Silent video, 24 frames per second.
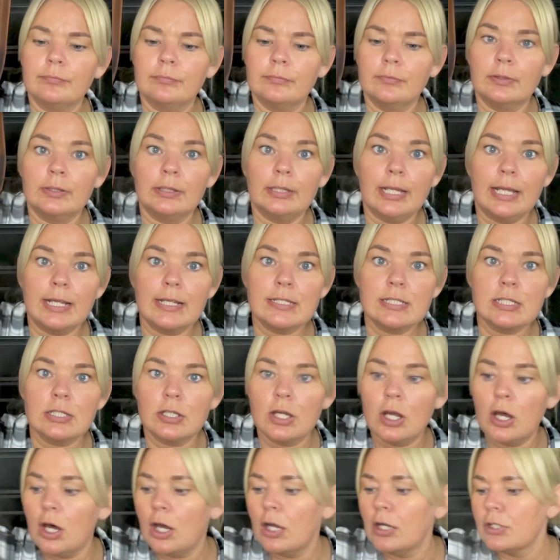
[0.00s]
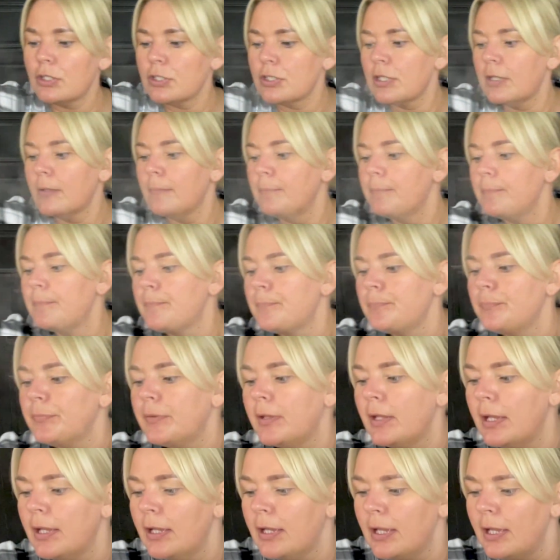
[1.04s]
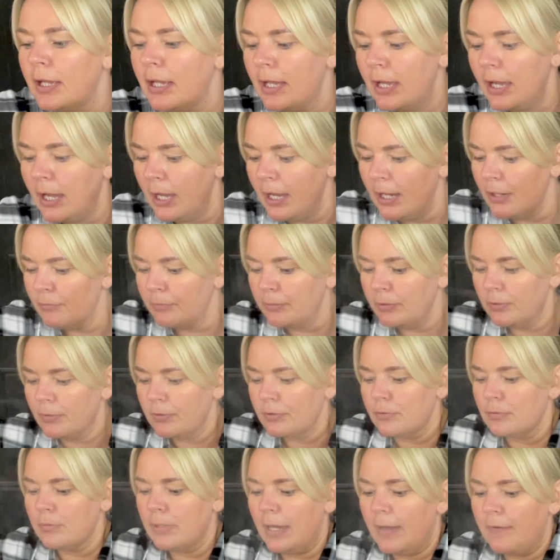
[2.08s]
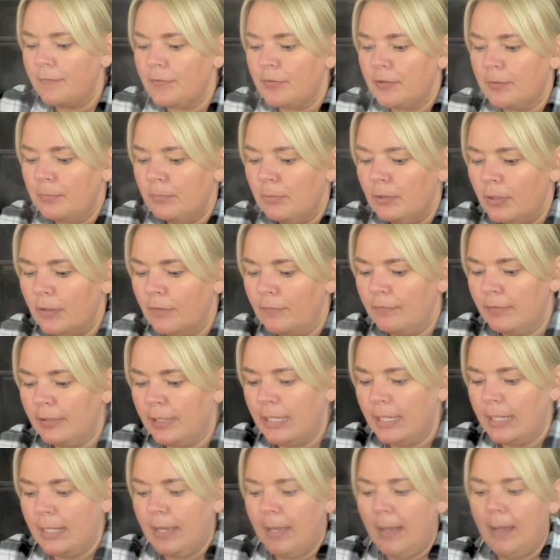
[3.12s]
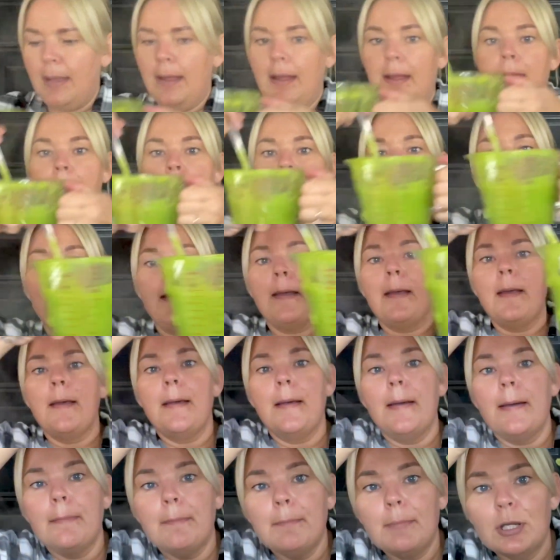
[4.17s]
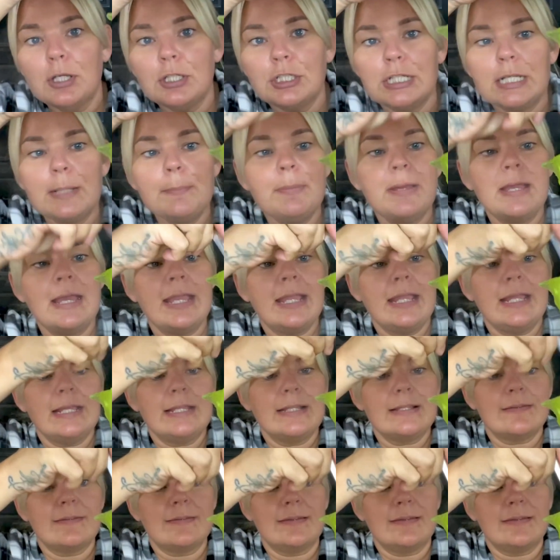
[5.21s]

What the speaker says: Nice and hot. And we also have some lovely mushy peas.